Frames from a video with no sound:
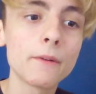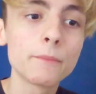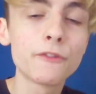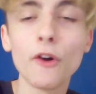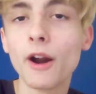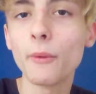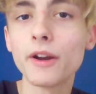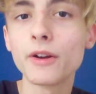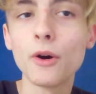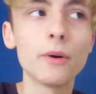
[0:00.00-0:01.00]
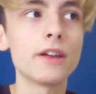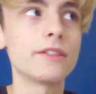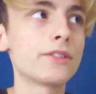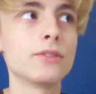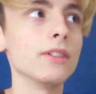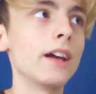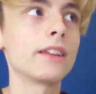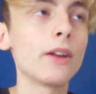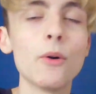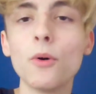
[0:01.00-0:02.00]
Before I want to go into
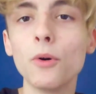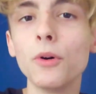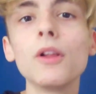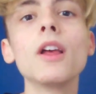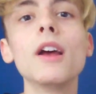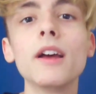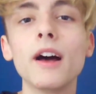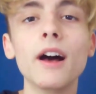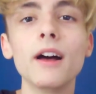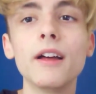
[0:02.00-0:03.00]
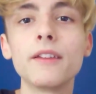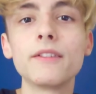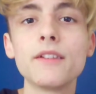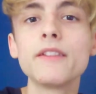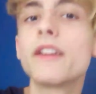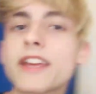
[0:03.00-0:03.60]
like the whole the